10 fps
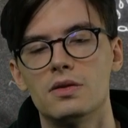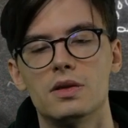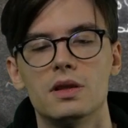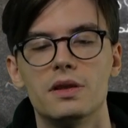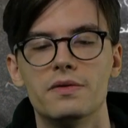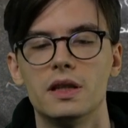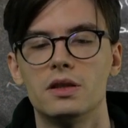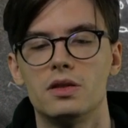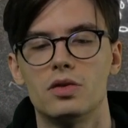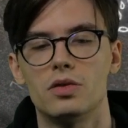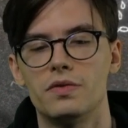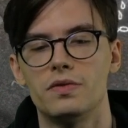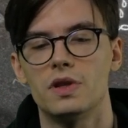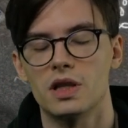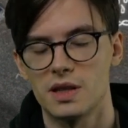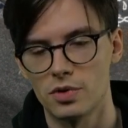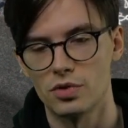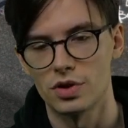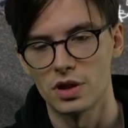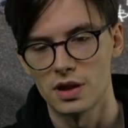event of the
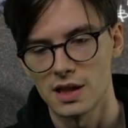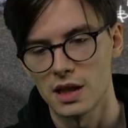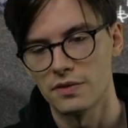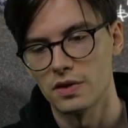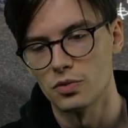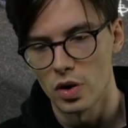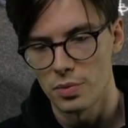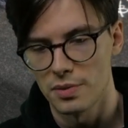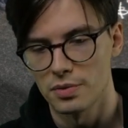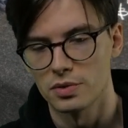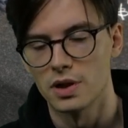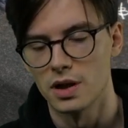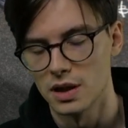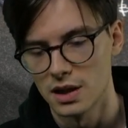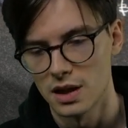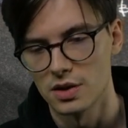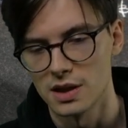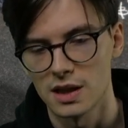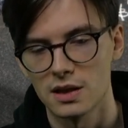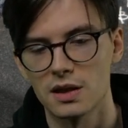explosion itself and where people died and how
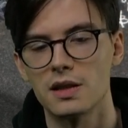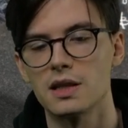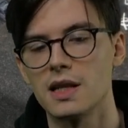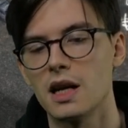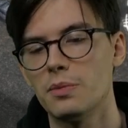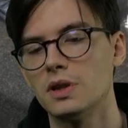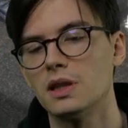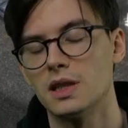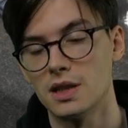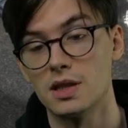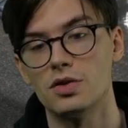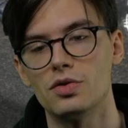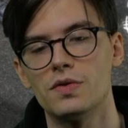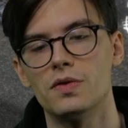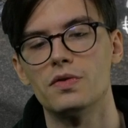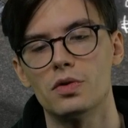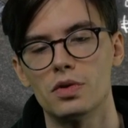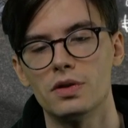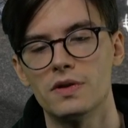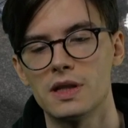exactly things happened, and this is useful for
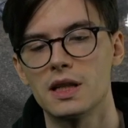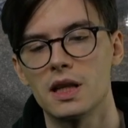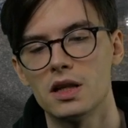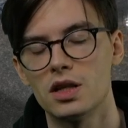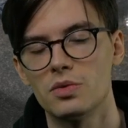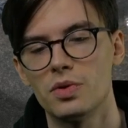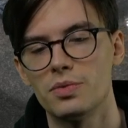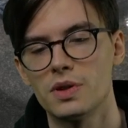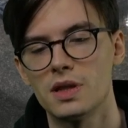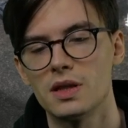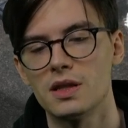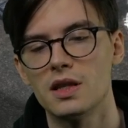investigation purposes.